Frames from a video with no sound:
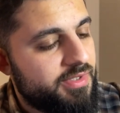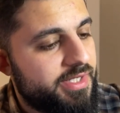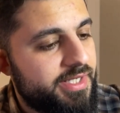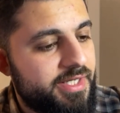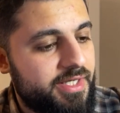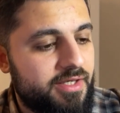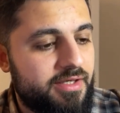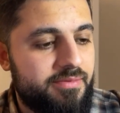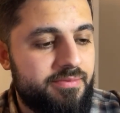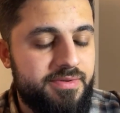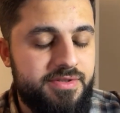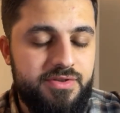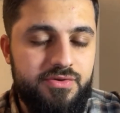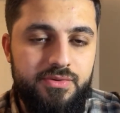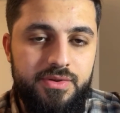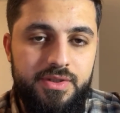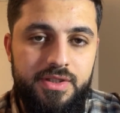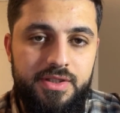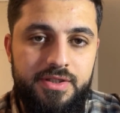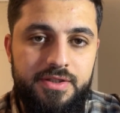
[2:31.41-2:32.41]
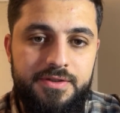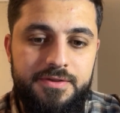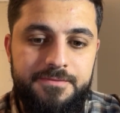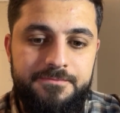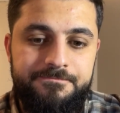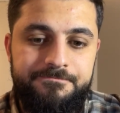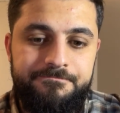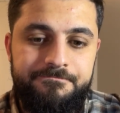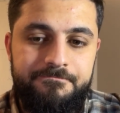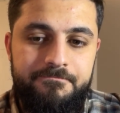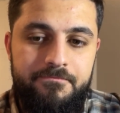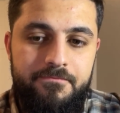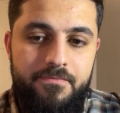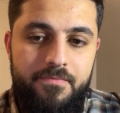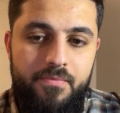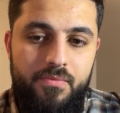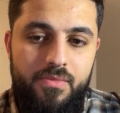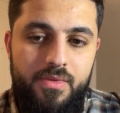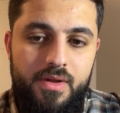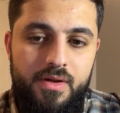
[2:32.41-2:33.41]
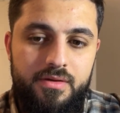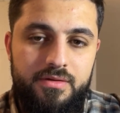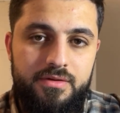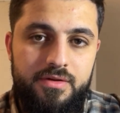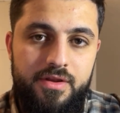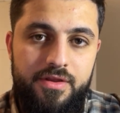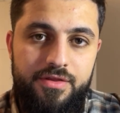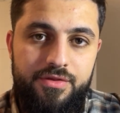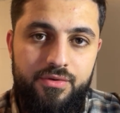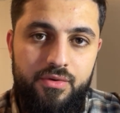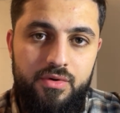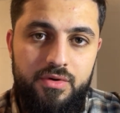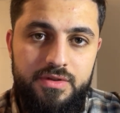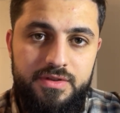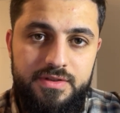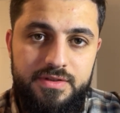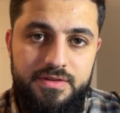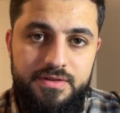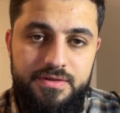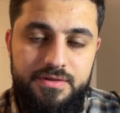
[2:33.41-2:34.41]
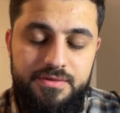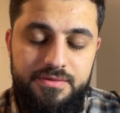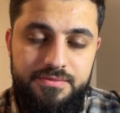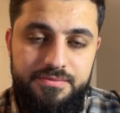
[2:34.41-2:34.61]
link between the thoughts